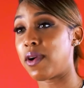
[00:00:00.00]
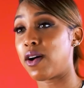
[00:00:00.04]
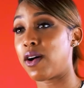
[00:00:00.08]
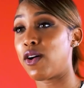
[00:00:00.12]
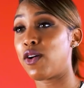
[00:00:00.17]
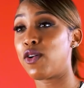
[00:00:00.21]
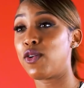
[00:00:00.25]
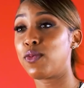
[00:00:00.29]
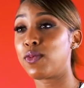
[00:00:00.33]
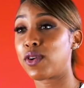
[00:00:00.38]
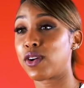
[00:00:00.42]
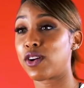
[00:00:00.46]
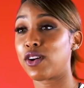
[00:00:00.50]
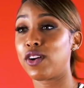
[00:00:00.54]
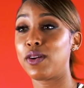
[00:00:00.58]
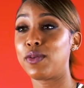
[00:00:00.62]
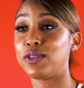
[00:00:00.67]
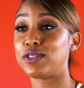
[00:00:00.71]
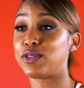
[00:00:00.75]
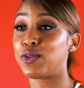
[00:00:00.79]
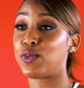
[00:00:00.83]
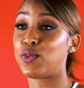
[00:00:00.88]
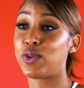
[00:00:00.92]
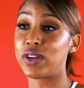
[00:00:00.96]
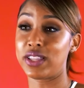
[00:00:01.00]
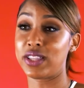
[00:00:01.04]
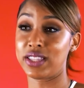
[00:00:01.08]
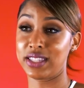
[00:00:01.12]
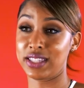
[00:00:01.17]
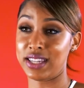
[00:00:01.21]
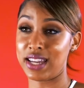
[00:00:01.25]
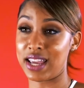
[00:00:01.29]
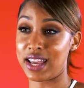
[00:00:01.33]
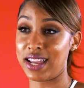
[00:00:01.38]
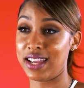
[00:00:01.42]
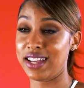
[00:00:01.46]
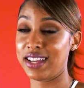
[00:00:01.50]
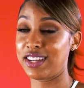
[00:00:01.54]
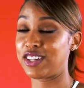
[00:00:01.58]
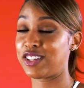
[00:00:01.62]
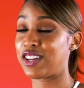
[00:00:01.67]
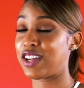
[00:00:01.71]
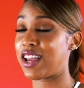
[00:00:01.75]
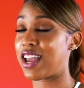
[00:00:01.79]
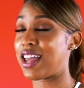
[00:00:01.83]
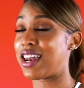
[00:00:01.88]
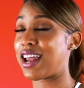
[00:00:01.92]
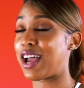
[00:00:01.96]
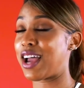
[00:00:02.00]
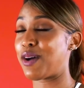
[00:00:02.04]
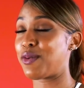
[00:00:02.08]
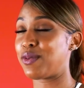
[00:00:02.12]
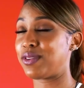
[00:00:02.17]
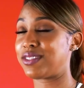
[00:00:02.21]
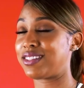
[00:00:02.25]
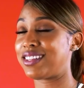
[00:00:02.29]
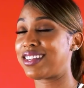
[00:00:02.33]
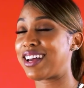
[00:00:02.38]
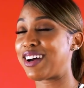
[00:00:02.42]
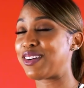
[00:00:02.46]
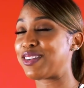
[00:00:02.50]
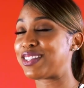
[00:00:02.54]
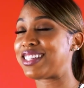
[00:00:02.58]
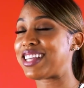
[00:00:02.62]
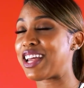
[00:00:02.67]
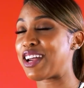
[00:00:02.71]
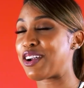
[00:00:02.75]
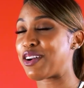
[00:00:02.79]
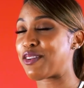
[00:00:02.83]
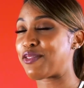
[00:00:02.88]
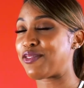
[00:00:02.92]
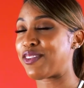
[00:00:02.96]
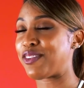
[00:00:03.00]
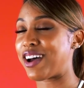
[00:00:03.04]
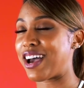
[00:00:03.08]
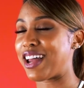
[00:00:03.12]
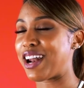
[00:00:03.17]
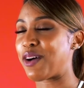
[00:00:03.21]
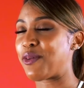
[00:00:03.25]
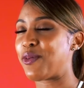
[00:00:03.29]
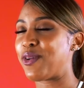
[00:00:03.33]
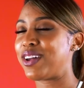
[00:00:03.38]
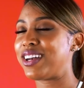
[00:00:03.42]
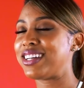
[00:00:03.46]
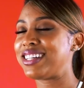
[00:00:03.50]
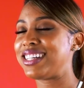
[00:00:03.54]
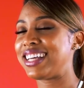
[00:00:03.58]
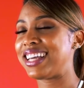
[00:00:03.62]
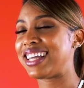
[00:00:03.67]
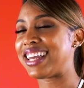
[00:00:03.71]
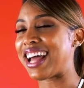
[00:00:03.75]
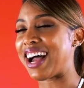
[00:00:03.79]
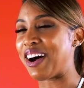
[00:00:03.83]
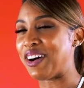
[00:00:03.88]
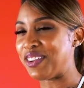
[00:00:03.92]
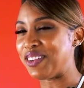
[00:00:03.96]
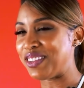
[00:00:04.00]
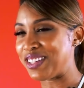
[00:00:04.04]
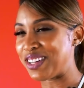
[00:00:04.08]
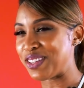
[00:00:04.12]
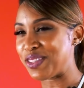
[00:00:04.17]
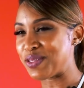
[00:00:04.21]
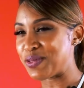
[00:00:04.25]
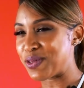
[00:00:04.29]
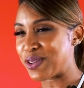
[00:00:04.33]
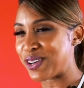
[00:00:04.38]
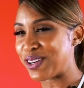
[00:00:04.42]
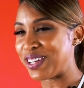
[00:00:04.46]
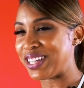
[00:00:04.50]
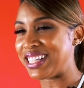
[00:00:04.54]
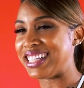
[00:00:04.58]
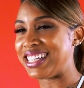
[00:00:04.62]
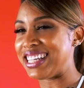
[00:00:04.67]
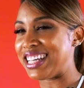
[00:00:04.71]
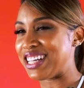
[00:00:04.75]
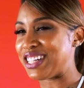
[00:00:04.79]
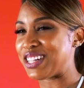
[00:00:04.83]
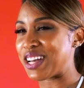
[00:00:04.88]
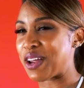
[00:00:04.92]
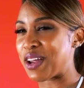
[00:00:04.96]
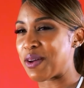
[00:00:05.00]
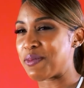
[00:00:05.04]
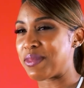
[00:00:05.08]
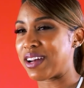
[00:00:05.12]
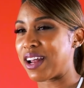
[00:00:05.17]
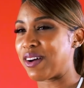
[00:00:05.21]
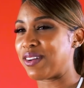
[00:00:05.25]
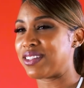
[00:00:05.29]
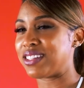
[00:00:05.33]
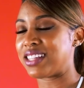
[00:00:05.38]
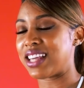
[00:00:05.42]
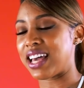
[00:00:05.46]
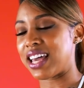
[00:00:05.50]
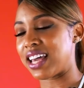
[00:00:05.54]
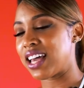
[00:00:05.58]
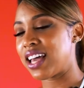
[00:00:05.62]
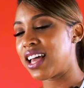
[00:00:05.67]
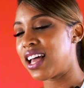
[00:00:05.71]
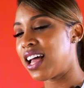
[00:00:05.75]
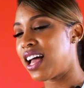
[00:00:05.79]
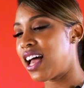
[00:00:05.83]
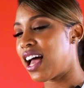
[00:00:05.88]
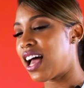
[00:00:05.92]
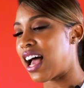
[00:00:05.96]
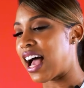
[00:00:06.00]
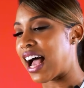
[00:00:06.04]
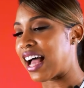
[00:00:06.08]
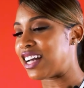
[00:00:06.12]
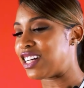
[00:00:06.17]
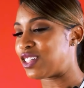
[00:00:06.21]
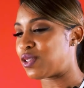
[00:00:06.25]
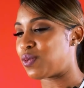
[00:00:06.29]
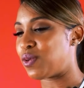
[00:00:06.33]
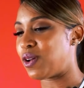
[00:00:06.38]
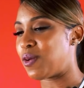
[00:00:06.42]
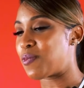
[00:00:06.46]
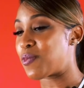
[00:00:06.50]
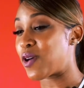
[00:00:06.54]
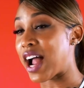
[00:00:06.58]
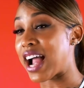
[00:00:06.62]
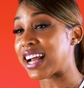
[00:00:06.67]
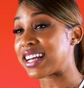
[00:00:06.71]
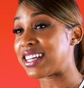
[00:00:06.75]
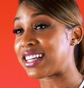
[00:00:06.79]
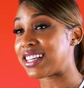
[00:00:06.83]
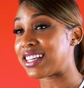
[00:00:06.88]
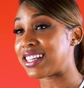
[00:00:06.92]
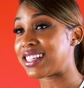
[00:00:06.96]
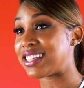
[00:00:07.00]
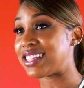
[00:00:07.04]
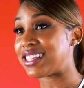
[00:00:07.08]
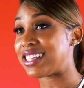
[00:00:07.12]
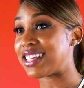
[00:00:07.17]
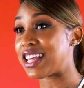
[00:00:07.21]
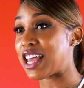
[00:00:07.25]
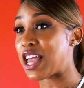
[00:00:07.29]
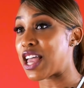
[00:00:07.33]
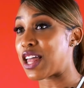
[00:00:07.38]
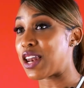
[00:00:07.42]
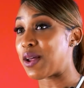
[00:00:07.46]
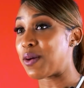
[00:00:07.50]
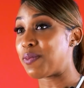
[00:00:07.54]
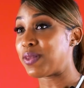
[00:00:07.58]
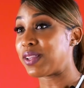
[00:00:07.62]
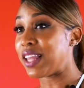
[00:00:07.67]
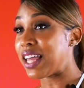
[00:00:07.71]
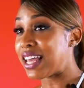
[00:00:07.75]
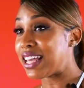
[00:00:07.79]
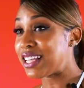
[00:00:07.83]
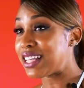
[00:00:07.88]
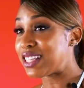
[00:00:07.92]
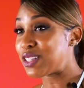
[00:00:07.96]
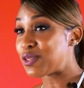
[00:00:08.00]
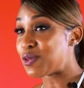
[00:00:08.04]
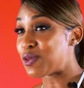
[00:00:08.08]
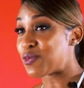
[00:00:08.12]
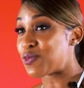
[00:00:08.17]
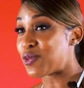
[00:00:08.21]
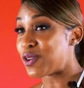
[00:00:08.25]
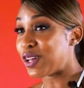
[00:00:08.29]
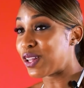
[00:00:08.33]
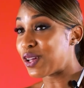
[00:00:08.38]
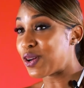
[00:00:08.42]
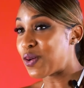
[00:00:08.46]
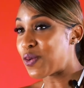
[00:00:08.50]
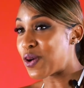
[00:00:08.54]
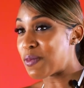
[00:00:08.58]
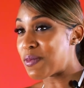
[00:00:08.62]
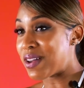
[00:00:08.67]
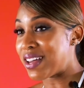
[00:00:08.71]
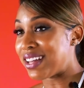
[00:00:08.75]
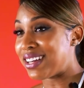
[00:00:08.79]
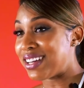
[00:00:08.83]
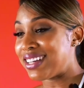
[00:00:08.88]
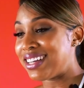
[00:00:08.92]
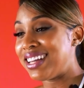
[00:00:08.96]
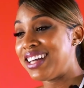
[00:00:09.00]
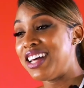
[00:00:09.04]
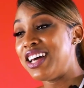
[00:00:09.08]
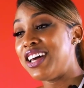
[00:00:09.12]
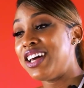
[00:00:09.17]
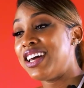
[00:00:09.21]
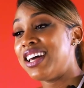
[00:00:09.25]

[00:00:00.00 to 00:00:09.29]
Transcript: My homegirl, it was a Wednesday, and I was I was terrified. I wanted to get out into the world to DJ, but I was like, I just want to practice in a place with real equipment.